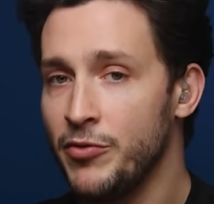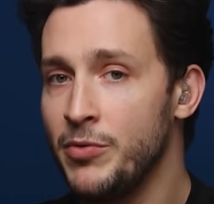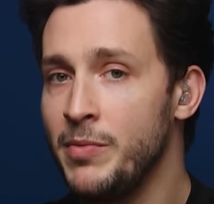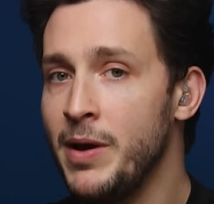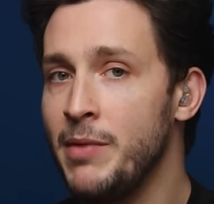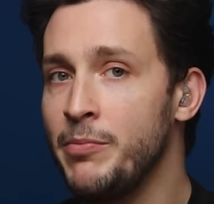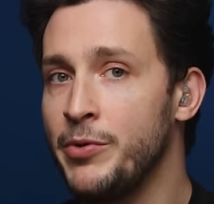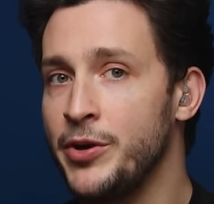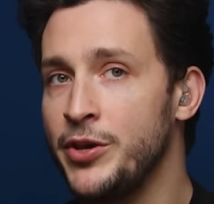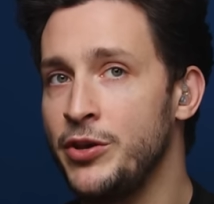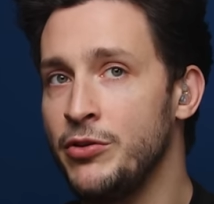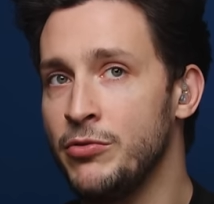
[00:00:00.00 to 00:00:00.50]

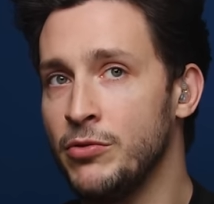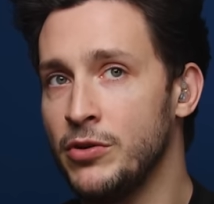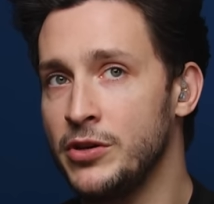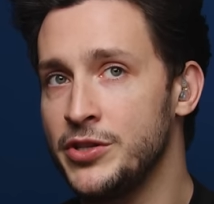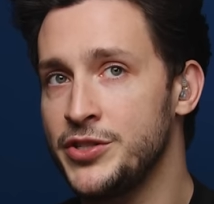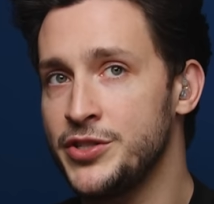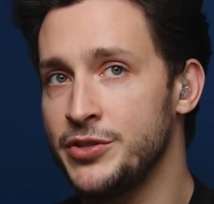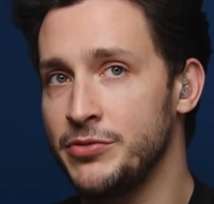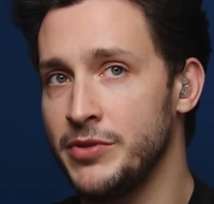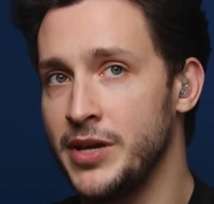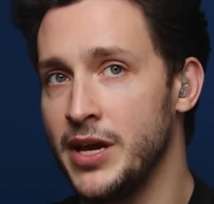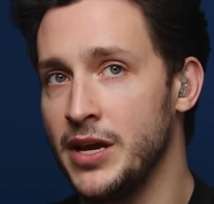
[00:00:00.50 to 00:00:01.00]
Remember, you
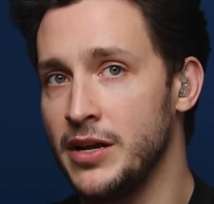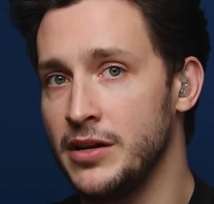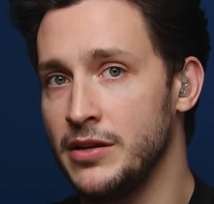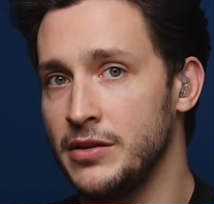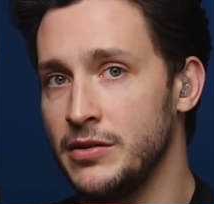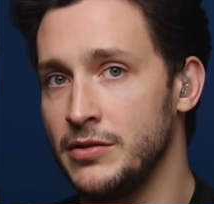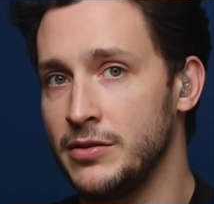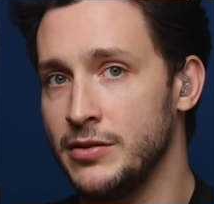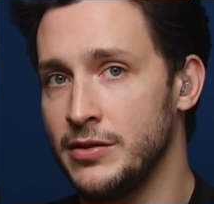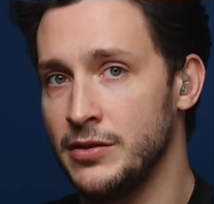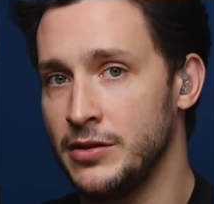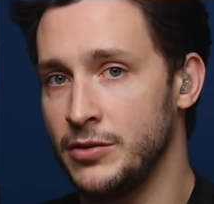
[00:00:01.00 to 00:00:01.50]
also get
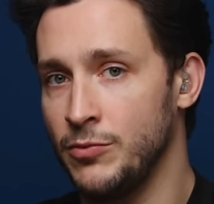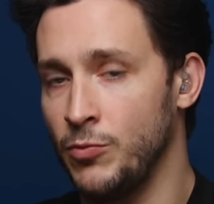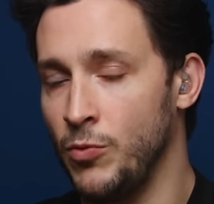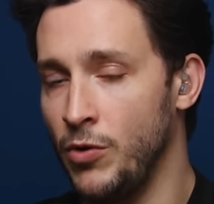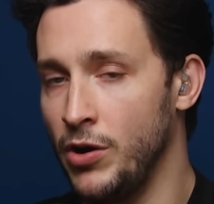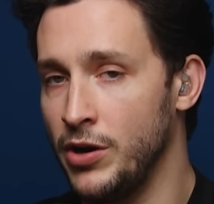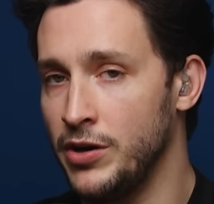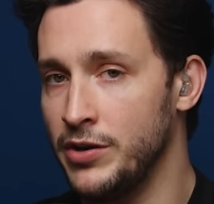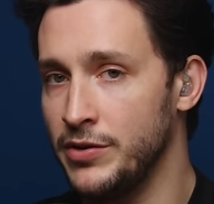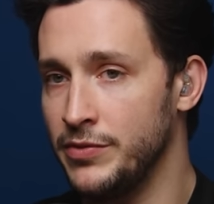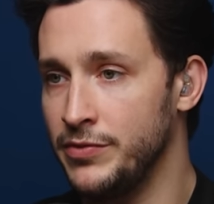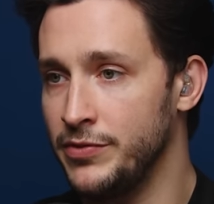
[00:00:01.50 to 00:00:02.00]
uh,
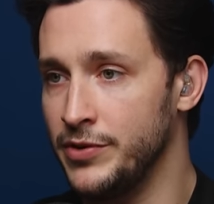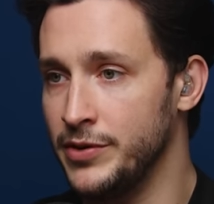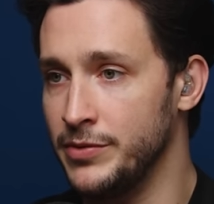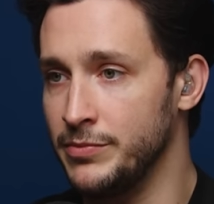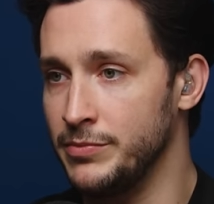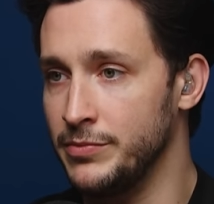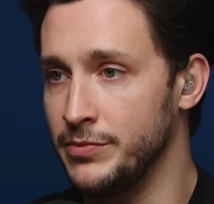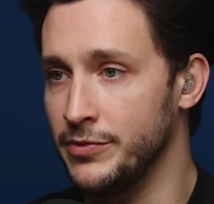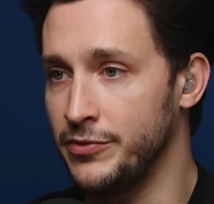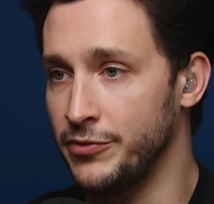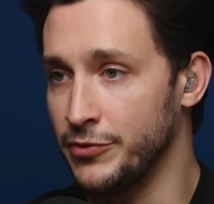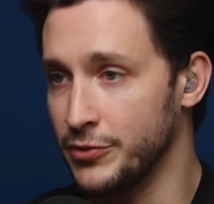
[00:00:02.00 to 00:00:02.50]
water
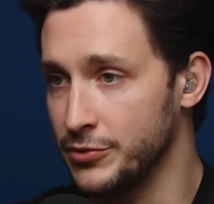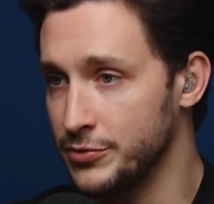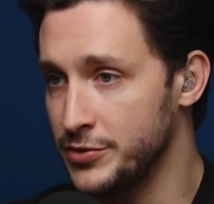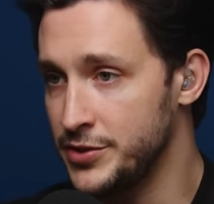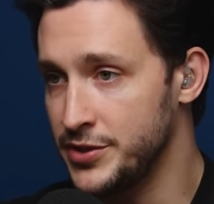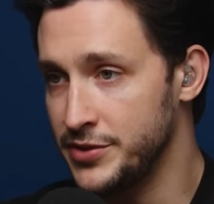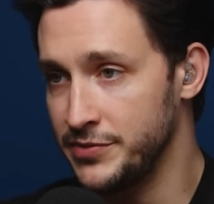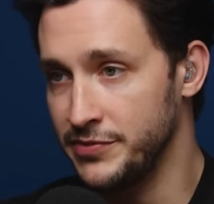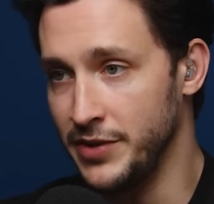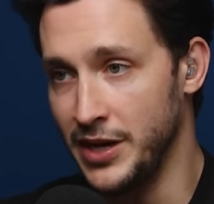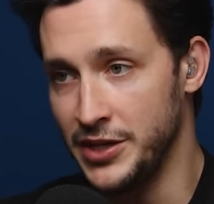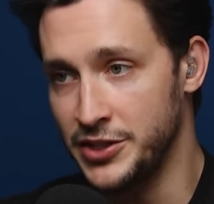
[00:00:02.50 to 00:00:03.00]
from
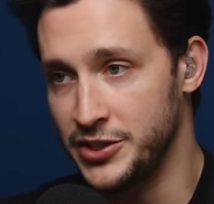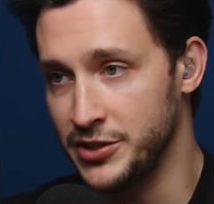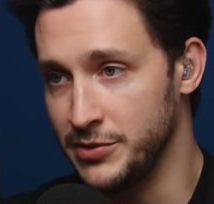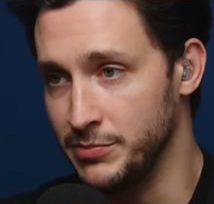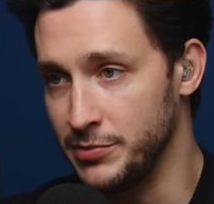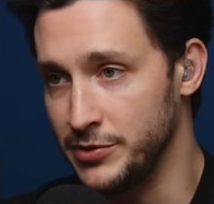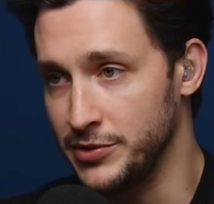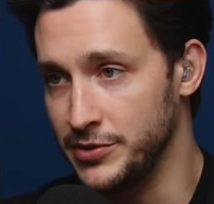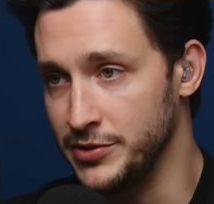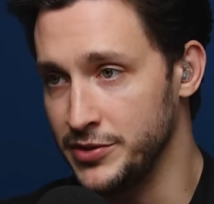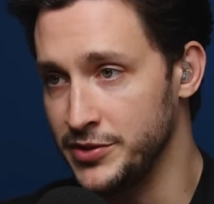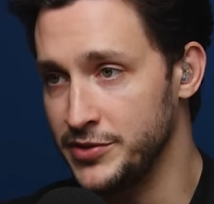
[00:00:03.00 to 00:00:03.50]
fruits,
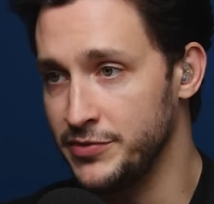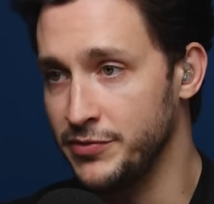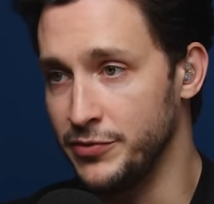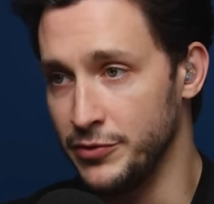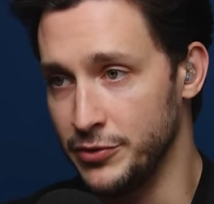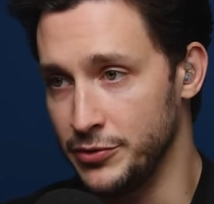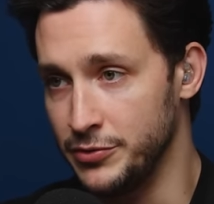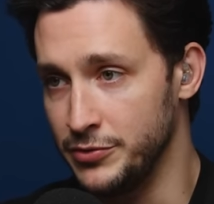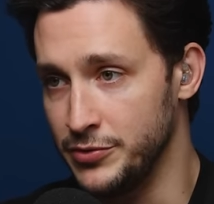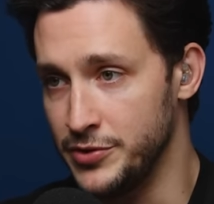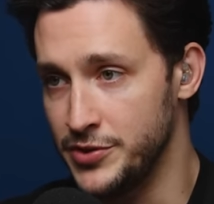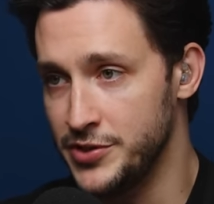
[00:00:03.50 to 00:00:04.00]
vegetables,
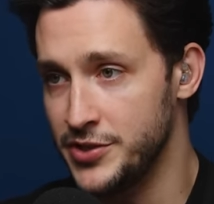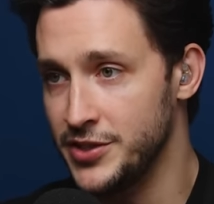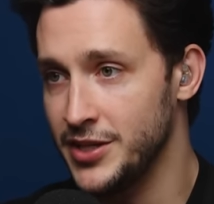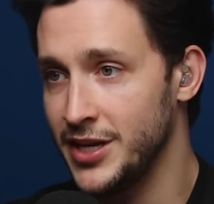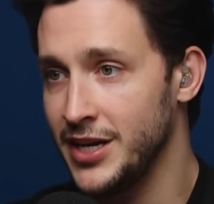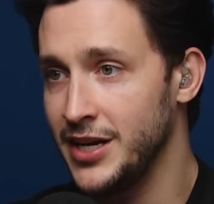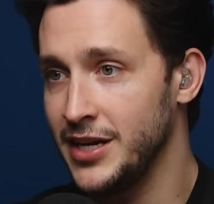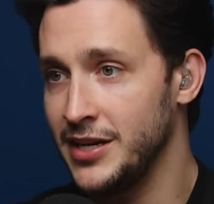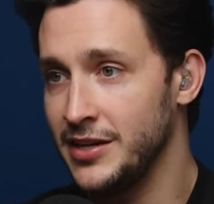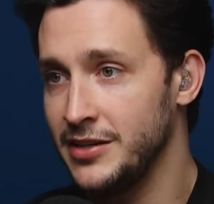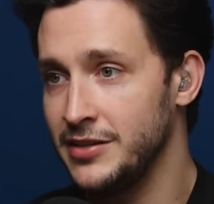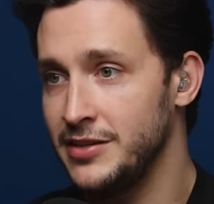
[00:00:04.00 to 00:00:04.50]
foods,
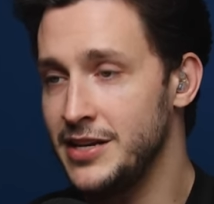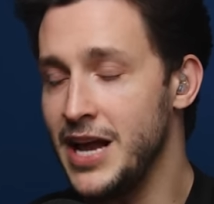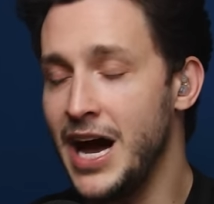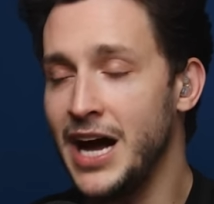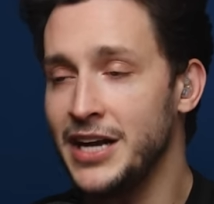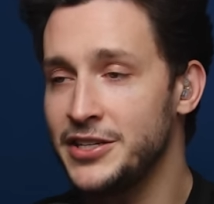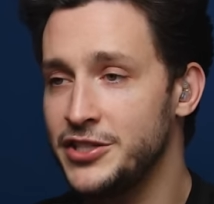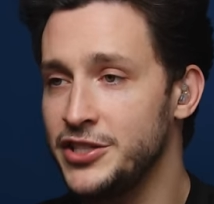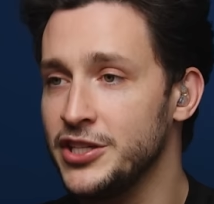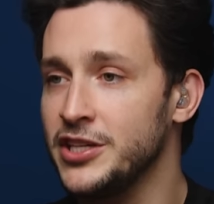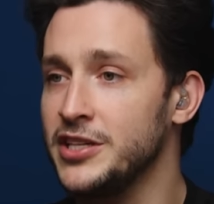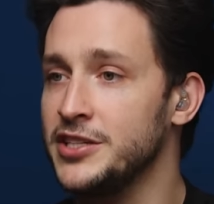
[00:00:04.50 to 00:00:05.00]

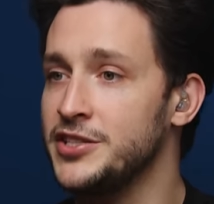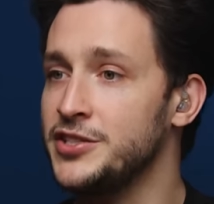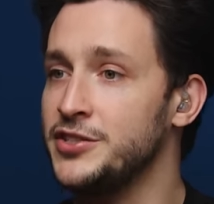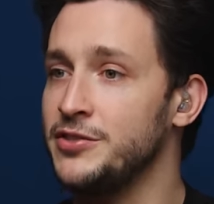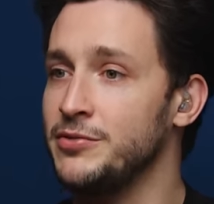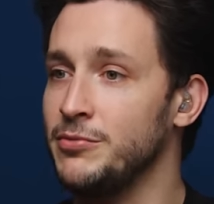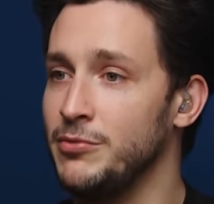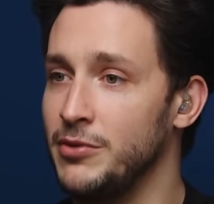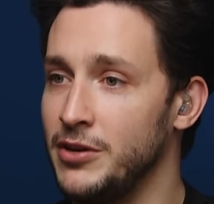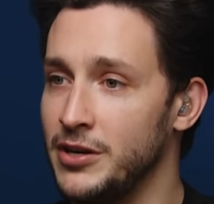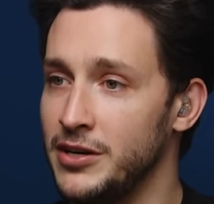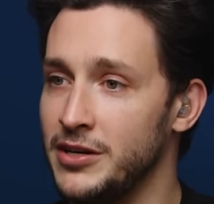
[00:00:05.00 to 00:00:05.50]
not just be
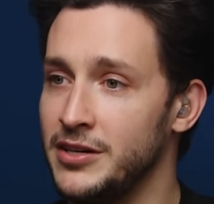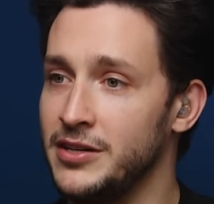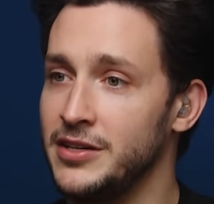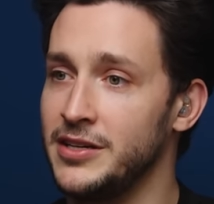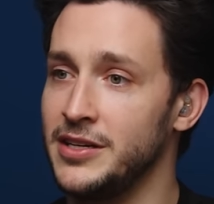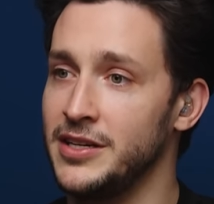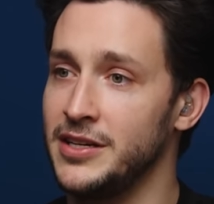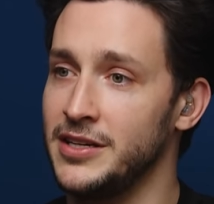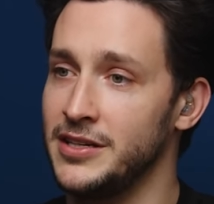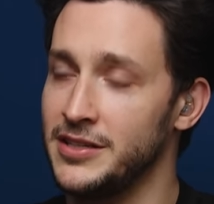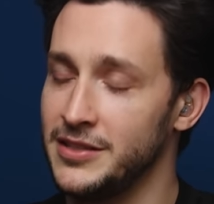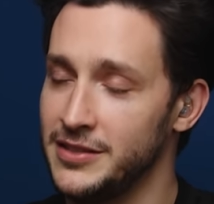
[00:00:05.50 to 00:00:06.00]
better about water,
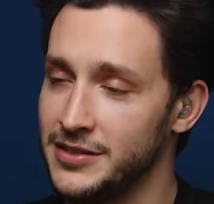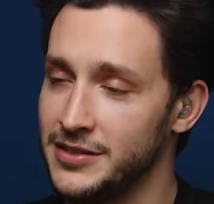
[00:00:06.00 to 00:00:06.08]
eating yeah.